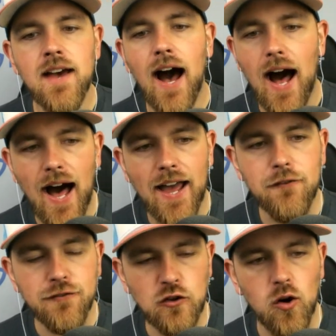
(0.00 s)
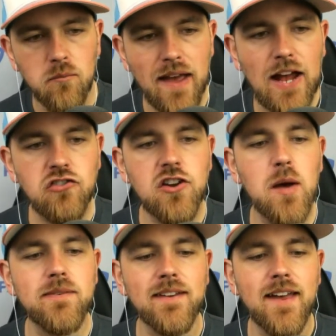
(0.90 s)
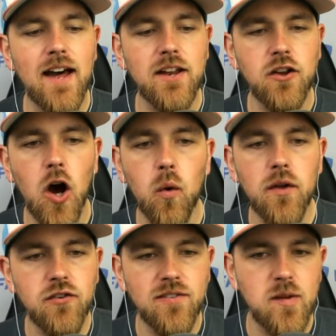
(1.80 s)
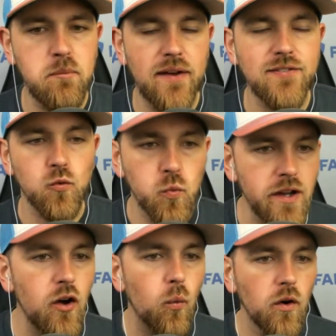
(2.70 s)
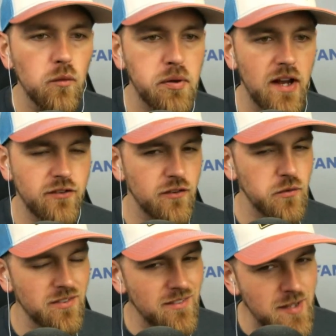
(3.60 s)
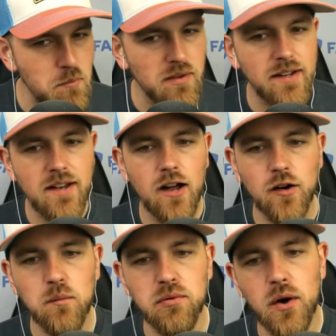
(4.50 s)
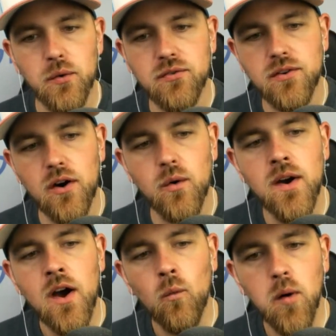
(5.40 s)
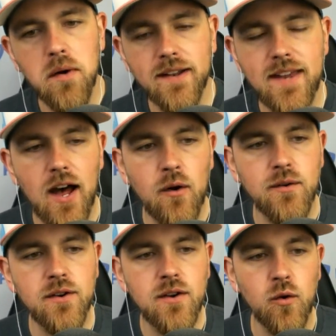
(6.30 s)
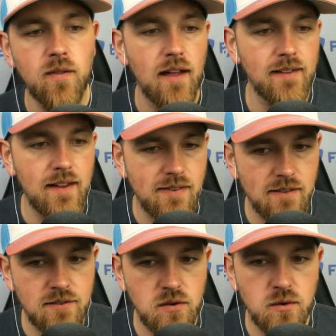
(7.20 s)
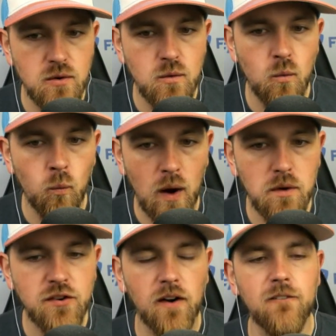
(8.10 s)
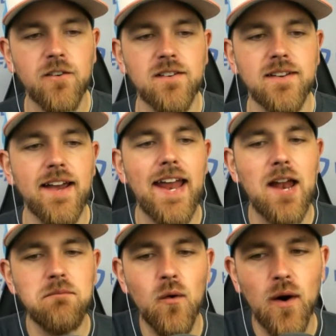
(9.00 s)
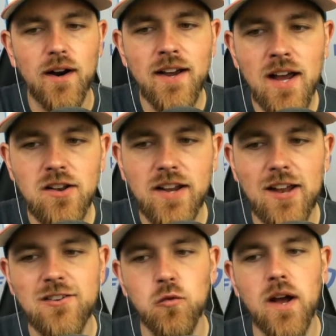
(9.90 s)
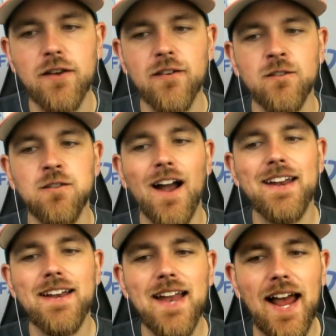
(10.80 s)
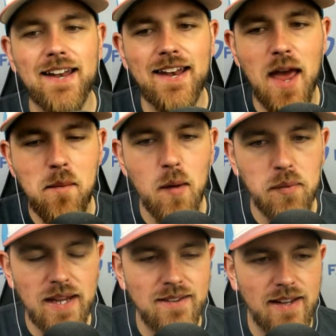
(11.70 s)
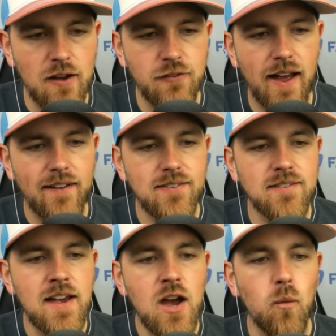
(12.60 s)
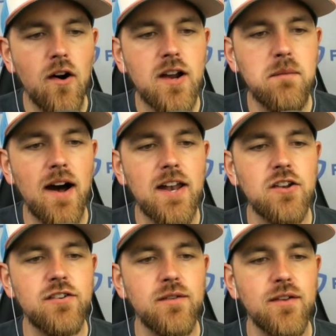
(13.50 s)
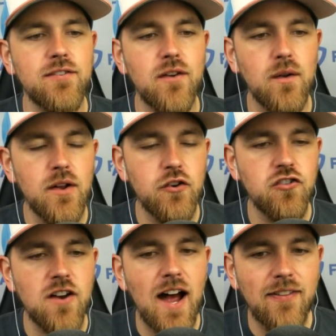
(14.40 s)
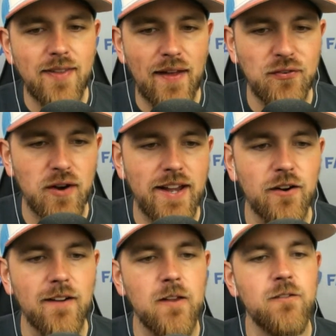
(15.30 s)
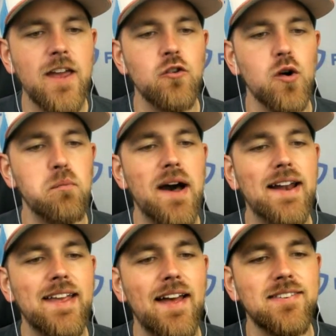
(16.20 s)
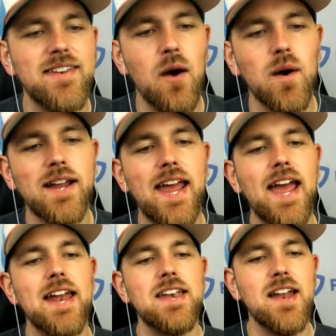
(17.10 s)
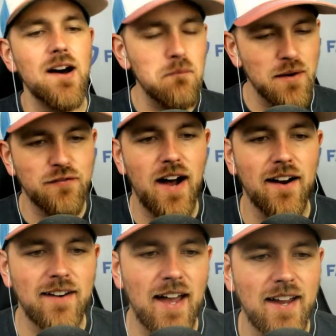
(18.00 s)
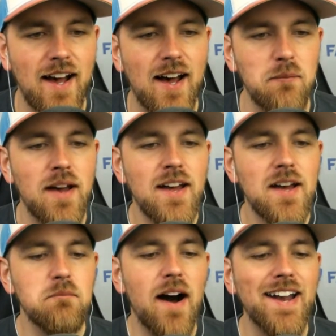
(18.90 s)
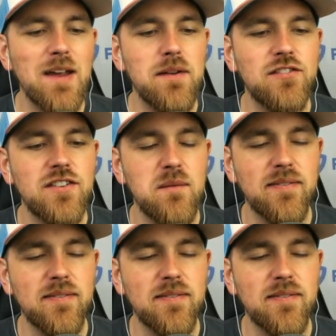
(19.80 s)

high floor matchups, and kind of go with just the best real world pitchers, which is typically not our approach. So we'll break down who that leads us to, where we're turning for tonight, and more to get you ready for Friday night in M L B D F S. Welcome on into the Solo Shot. That's right here on the FanDuel Podcast Network and number fire dot com. My name is Jim